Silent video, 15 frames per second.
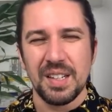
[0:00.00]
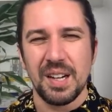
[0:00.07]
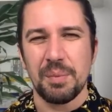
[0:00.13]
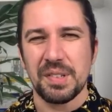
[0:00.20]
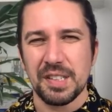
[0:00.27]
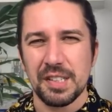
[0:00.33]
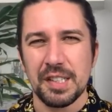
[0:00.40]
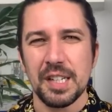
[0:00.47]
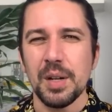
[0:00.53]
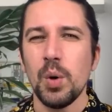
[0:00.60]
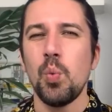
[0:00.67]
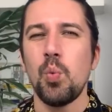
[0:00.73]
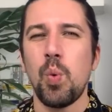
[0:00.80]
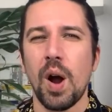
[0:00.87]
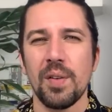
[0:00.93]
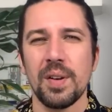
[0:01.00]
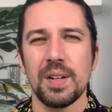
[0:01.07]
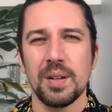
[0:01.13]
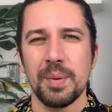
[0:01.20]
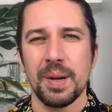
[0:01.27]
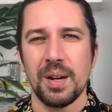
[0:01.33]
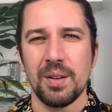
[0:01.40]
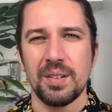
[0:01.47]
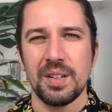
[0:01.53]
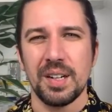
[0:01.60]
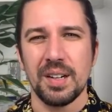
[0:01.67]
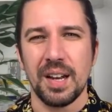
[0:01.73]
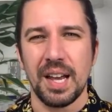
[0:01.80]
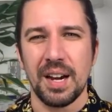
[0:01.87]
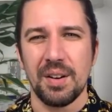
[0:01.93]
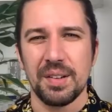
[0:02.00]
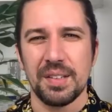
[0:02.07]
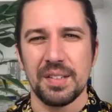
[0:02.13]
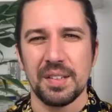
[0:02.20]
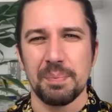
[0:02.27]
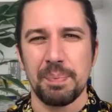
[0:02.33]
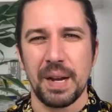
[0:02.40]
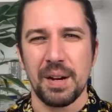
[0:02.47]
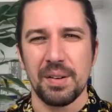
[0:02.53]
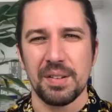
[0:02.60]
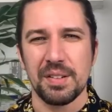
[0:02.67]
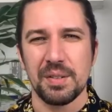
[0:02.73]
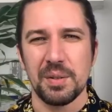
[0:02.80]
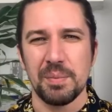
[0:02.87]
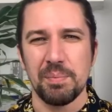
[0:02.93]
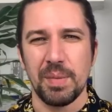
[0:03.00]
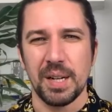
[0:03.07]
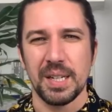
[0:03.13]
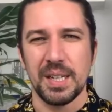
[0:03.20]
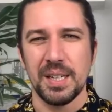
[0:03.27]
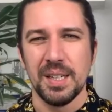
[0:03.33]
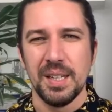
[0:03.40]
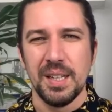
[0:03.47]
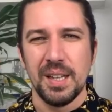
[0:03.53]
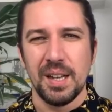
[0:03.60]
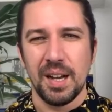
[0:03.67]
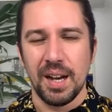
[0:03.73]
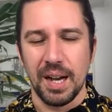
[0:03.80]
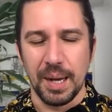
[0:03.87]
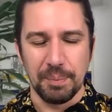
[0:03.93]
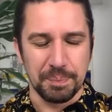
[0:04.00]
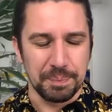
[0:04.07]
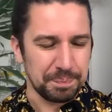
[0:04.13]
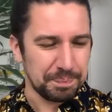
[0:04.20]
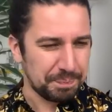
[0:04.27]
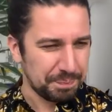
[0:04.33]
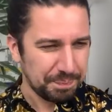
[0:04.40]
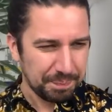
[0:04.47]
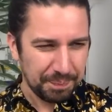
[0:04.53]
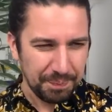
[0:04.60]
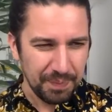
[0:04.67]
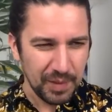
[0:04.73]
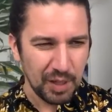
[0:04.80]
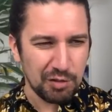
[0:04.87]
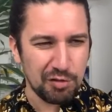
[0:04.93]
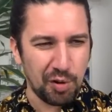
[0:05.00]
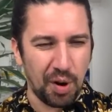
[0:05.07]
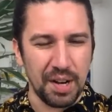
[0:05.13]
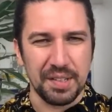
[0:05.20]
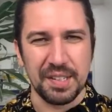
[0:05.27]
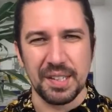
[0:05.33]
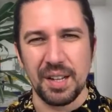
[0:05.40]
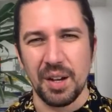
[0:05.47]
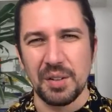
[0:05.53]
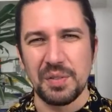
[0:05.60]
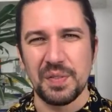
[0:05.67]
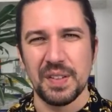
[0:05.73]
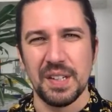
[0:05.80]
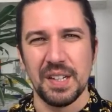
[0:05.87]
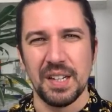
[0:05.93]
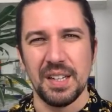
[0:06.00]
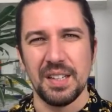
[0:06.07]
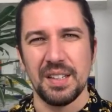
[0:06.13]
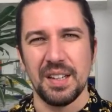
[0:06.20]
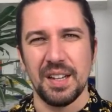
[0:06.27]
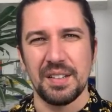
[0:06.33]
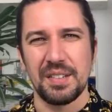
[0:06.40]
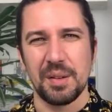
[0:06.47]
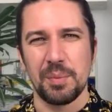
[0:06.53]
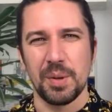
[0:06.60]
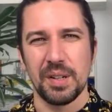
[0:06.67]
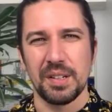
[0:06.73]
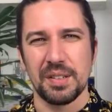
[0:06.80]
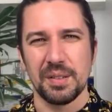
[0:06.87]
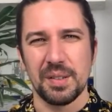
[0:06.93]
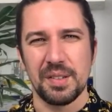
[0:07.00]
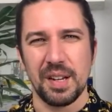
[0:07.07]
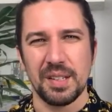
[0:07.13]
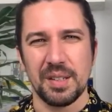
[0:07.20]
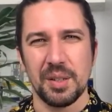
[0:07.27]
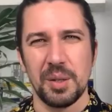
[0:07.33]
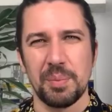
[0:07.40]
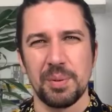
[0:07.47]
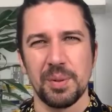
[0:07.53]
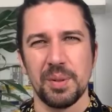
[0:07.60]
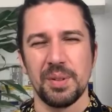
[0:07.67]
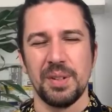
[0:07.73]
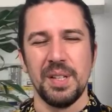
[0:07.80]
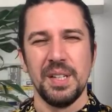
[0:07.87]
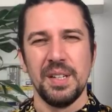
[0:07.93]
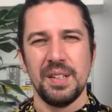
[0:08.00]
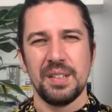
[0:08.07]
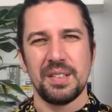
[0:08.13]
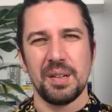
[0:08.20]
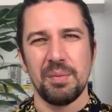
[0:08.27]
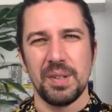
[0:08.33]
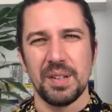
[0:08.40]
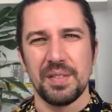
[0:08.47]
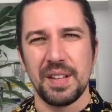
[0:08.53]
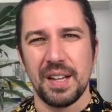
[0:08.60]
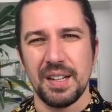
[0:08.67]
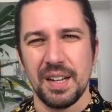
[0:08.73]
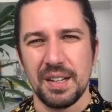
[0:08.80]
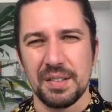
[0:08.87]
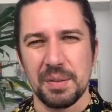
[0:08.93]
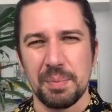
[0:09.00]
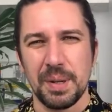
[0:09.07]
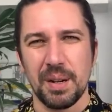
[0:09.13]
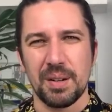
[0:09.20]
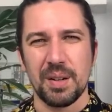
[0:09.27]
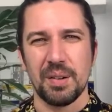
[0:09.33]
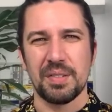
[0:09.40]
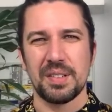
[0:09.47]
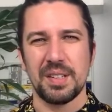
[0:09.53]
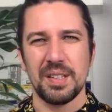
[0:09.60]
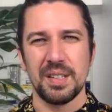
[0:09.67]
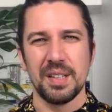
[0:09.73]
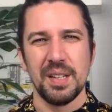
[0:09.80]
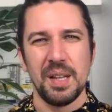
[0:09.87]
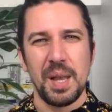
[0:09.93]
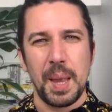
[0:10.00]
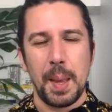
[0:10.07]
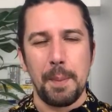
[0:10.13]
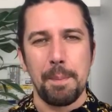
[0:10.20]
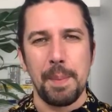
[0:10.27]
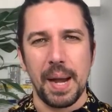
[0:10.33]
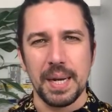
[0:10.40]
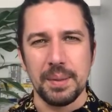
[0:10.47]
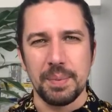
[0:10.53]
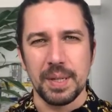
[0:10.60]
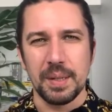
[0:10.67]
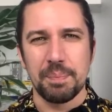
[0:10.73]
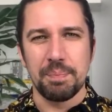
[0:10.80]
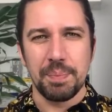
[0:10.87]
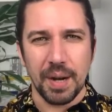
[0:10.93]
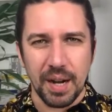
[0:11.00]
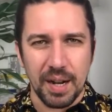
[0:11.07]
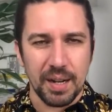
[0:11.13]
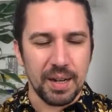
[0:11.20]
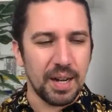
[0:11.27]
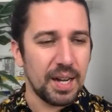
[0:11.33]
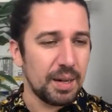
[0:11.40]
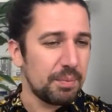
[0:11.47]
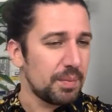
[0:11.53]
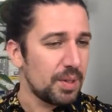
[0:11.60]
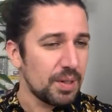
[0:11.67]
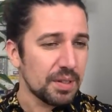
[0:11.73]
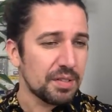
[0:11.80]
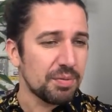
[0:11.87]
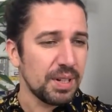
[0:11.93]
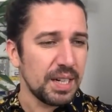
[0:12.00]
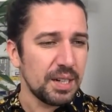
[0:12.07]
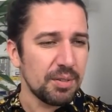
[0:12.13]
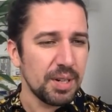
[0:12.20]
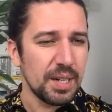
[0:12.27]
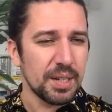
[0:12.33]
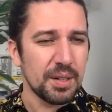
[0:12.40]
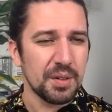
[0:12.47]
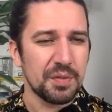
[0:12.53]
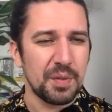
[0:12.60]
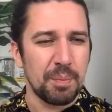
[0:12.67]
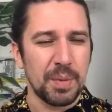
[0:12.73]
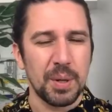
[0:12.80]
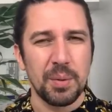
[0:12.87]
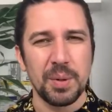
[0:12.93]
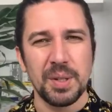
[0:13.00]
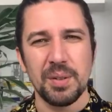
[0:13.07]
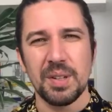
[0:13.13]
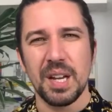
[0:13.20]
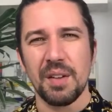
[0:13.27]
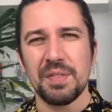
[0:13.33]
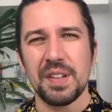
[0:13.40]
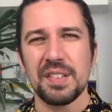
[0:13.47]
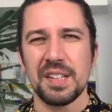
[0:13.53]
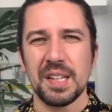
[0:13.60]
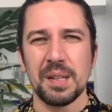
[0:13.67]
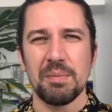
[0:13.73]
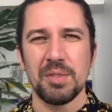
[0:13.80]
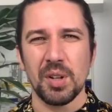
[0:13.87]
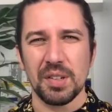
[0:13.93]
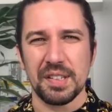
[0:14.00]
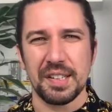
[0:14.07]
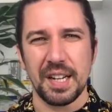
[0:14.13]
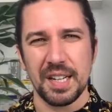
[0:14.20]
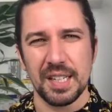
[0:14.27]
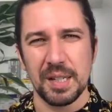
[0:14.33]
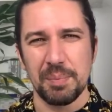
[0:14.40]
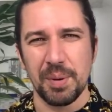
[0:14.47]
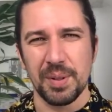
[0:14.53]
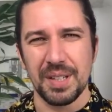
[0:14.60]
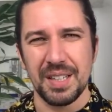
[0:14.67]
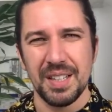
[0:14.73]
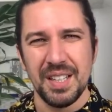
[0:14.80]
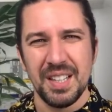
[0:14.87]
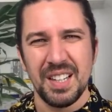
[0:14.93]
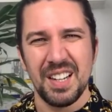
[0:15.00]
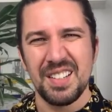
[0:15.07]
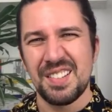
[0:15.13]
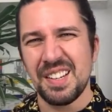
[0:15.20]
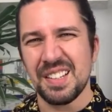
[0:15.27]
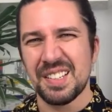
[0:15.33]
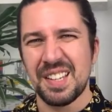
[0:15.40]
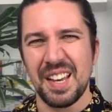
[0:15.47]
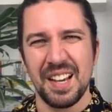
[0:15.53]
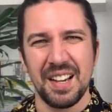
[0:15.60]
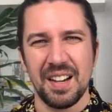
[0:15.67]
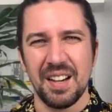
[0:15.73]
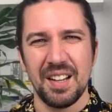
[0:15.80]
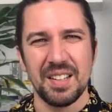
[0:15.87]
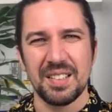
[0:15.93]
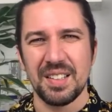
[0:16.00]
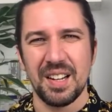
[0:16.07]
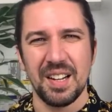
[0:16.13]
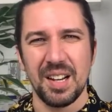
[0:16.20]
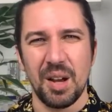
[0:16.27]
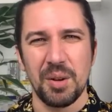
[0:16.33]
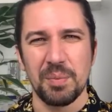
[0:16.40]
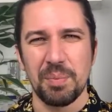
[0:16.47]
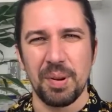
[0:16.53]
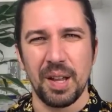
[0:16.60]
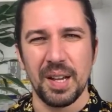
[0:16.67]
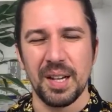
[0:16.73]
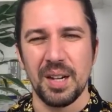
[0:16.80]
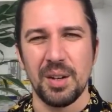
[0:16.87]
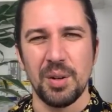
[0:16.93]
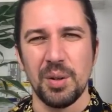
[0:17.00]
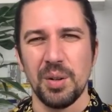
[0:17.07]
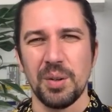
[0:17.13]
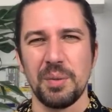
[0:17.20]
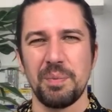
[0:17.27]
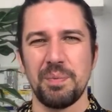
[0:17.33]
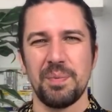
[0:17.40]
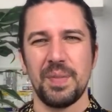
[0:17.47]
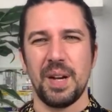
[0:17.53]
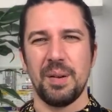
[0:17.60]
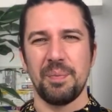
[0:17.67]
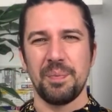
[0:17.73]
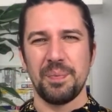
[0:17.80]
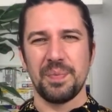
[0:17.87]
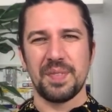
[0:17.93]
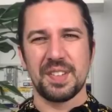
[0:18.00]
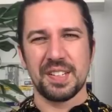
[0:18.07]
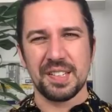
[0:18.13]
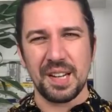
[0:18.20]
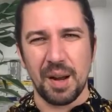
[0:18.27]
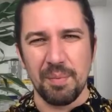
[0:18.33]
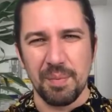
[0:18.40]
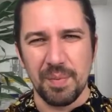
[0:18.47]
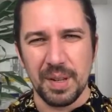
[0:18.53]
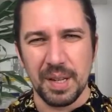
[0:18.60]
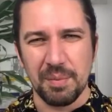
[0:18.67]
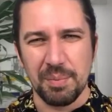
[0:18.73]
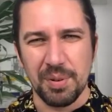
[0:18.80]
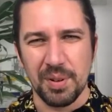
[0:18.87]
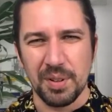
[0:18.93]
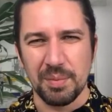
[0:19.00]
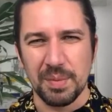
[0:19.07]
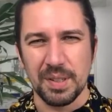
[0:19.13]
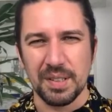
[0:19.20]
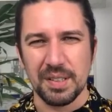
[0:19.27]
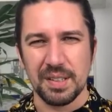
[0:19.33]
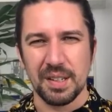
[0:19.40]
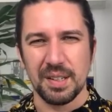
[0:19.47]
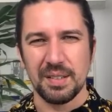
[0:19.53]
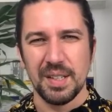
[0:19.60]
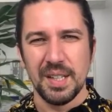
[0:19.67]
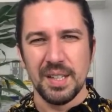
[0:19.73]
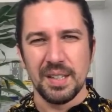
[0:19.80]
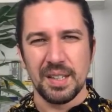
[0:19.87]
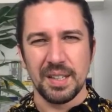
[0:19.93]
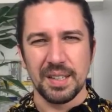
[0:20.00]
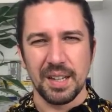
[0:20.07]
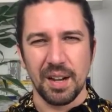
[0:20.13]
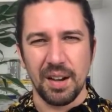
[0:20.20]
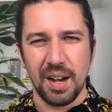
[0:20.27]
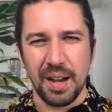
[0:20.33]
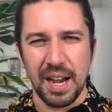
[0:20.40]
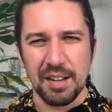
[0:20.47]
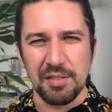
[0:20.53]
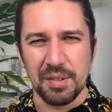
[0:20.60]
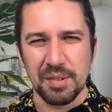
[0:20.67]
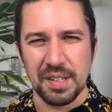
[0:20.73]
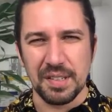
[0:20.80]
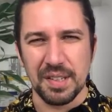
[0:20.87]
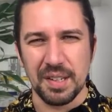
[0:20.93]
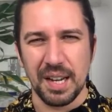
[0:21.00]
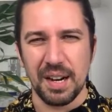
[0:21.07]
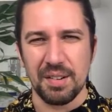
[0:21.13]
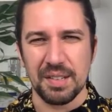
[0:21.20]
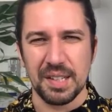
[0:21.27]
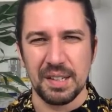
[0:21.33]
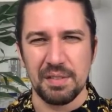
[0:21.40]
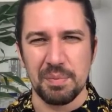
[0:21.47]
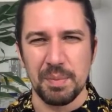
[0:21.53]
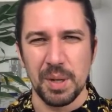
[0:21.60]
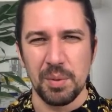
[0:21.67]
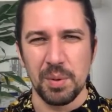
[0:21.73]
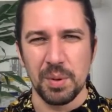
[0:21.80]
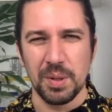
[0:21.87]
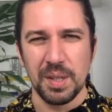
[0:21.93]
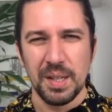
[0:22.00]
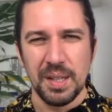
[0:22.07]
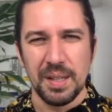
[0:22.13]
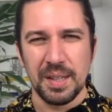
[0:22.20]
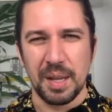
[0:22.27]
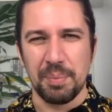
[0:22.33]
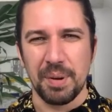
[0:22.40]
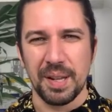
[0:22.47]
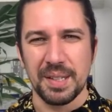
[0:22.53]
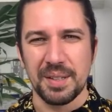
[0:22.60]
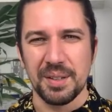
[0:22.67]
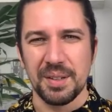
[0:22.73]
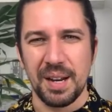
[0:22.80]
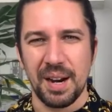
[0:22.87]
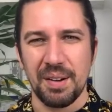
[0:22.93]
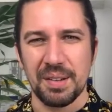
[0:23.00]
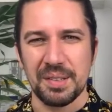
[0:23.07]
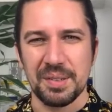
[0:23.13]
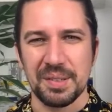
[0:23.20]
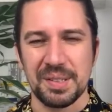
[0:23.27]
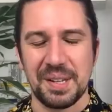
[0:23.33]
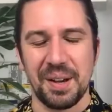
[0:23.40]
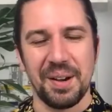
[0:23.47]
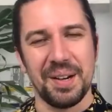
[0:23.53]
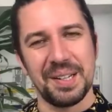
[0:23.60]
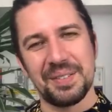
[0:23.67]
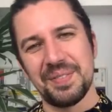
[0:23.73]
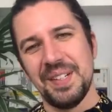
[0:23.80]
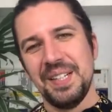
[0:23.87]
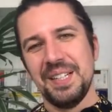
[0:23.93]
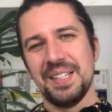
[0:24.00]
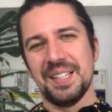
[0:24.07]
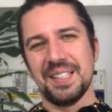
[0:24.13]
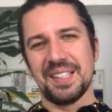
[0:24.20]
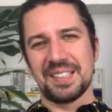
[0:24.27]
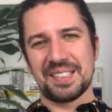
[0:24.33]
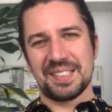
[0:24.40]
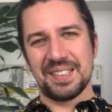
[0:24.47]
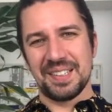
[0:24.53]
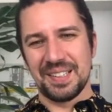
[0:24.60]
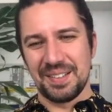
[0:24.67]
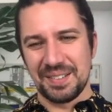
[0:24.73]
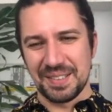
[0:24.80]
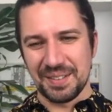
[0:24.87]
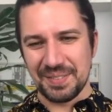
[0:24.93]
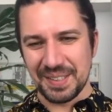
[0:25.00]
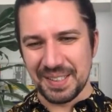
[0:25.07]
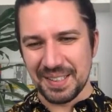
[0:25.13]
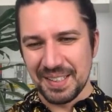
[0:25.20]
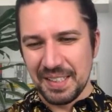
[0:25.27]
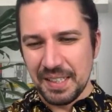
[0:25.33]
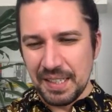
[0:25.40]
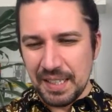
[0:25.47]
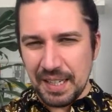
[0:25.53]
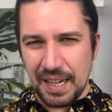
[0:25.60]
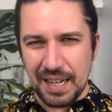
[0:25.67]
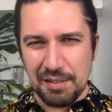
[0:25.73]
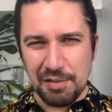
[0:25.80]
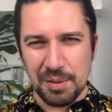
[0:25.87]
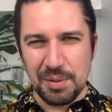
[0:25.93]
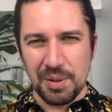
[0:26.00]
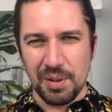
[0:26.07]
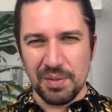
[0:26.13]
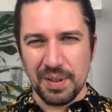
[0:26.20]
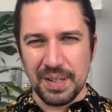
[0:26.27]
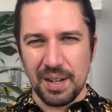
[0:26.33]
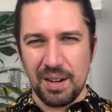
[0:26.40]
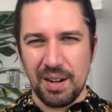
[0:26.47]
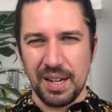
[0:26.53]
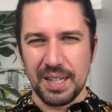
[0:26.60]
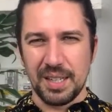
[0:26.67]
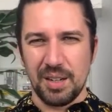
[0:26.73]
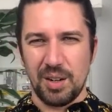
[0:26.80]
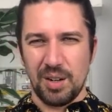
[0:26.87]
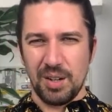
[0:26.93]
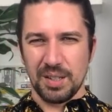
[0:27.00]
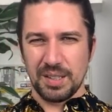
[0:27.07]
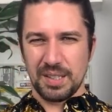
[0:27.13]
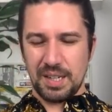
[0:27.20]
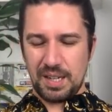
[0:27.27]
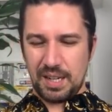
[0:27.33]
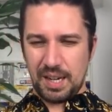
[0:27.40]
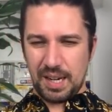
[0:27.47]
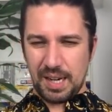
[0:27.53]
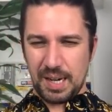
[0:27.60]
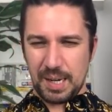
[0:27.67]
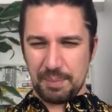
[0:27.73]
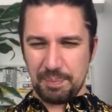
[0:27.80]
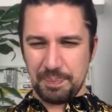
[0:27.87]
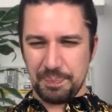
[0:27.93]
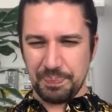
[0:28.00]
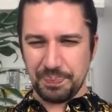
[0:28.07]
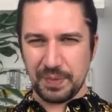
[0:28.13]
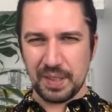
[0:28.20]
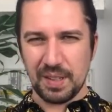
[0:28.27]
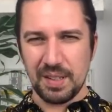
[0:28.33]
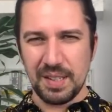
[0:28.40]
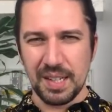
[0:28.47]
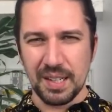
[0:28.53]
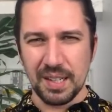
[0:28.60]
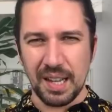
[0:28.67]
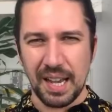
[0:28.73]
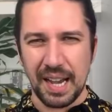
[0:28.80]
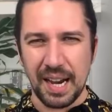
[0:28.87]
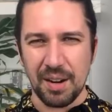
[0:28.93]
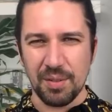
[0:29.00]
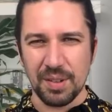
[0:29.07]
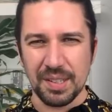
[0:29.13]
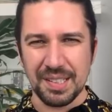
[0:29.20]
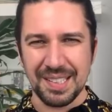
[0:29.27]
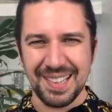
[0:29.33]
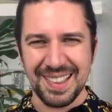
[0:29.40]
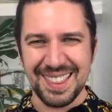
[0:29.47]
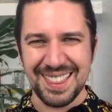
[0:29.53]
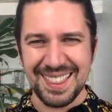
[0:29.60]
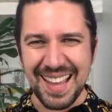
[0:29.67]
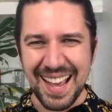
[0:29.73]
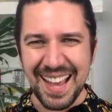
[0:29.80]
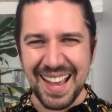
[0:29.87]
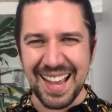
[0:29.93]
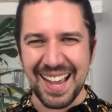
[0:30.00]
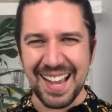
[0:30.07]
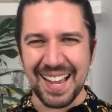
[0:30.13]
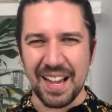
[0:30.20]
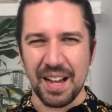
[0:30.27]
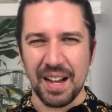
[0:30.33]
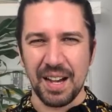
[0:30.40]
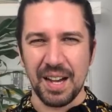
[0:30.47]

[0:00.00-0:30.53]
I'm still worried about Neil Harris and his parachute money, trying to go for Jed Wallace or Jake Cooper or someone of that nature, Bielkowski maybe. But looks really, really good for Millwall. You'd love to see them not sell anybody and just get a loan player or some improvement. So there you go. Andrew says Neil Harris leaves Millwall. They play good. Harris joins Cardiff and they start losing. I think Andrew not very high on Neil Harris there.